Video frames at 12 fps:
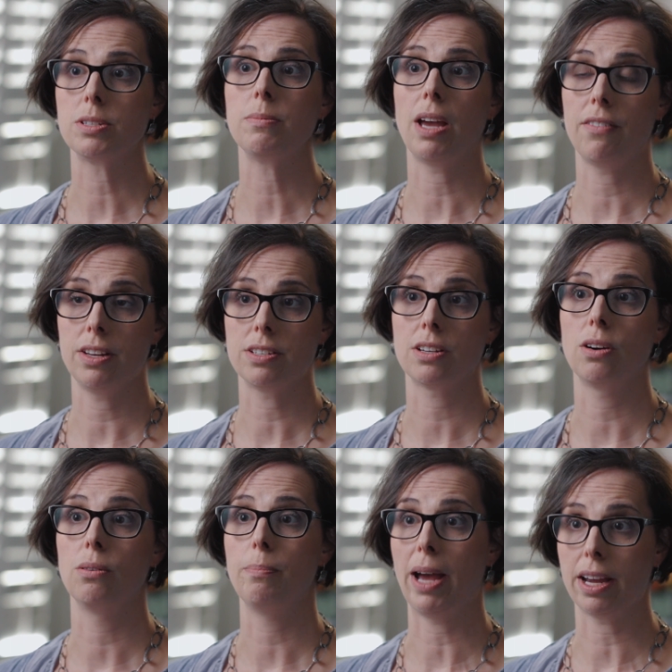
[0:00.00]
to be having to
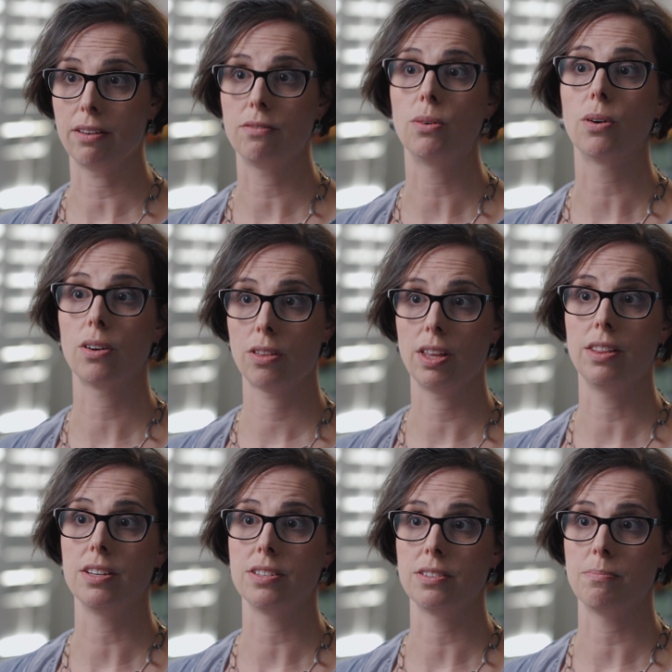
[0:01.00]
go back and forth, and
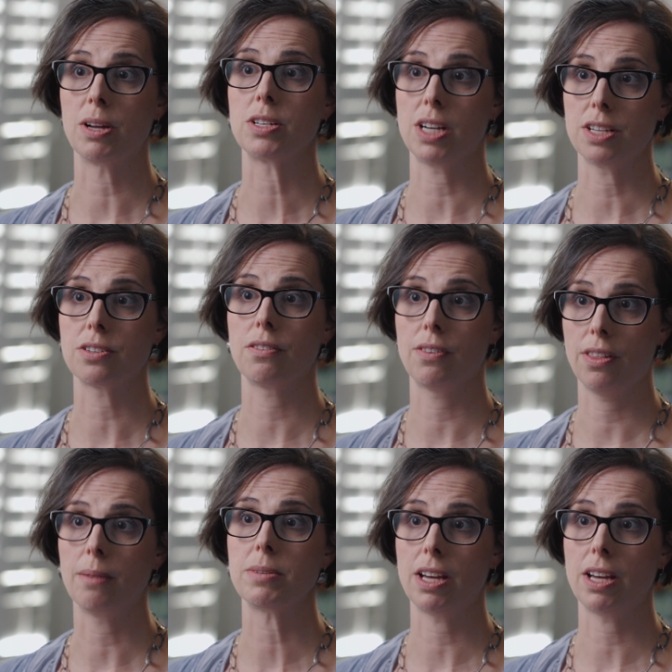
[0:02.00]
this is much nicer for them